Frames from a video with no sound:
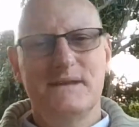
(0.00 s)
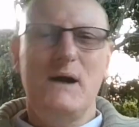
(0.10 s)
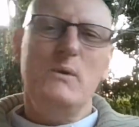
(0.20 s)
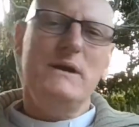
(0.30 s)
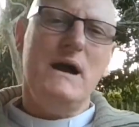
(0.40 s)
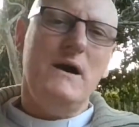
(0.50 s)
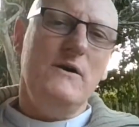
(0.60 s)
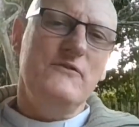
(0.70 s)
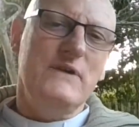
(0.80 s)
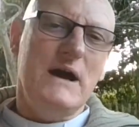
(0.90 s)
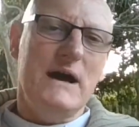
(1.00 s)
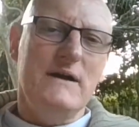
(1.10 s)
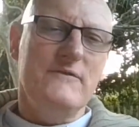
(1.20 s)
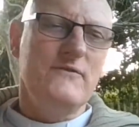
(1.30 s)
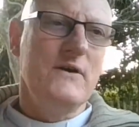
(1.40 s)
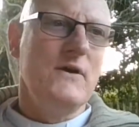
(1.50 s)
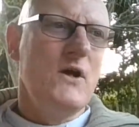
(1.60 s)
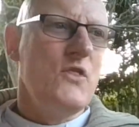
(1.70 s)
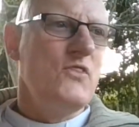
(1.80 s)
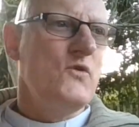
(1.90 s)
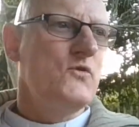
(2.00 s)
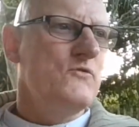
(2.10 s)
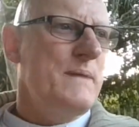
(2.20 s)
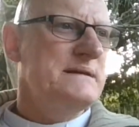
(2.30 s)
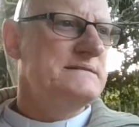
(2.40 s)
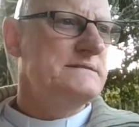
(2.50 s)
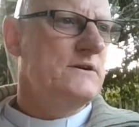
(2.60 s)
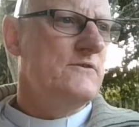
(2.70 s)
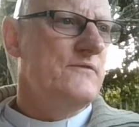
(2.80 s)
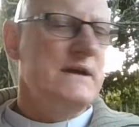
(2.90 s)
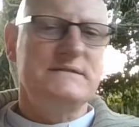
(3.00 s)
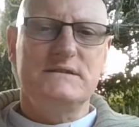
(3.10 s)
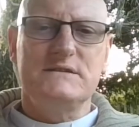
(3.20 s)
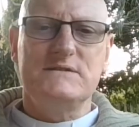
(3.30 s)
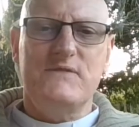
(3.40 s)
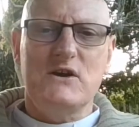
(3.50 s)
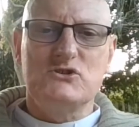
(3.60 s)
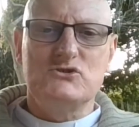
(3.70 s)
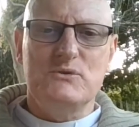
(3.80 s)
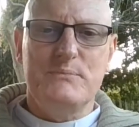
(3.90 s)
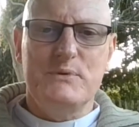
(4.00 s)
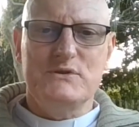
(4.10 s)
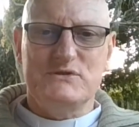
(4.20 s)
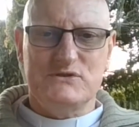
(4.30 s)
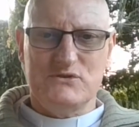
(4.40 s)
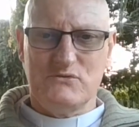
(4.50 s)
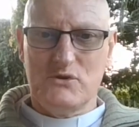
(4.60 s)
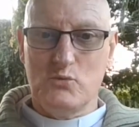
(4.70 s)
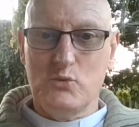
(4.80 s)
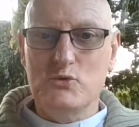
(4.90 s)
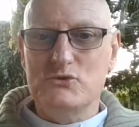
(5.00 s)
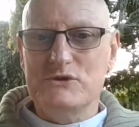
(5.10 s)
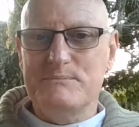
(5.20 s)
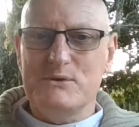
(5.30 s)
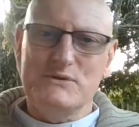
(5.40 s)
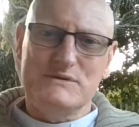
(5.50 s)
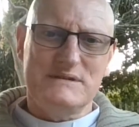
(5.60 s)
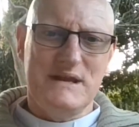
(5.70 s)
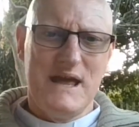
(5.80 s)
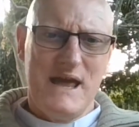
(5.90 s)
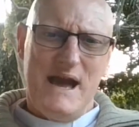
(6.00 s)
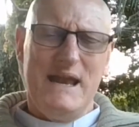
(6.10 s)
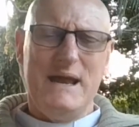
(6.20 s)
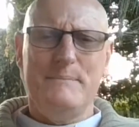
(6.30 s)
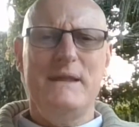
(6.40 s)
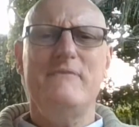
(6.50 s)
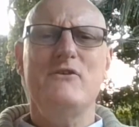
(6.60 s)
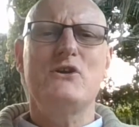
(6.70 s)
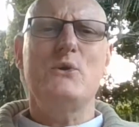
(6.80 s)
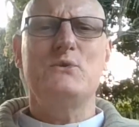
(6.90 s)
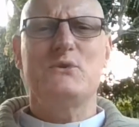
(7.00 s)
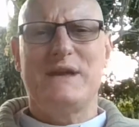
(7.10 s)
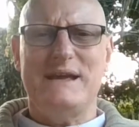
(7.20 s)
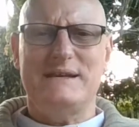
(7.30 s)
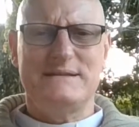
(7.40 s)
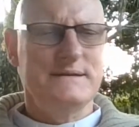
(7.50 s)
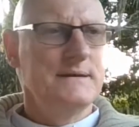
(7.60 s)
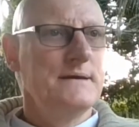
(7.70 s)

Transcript: I wonder how often I've thought of myself as a dysfunctional person or a wounded person, and I'm never going to get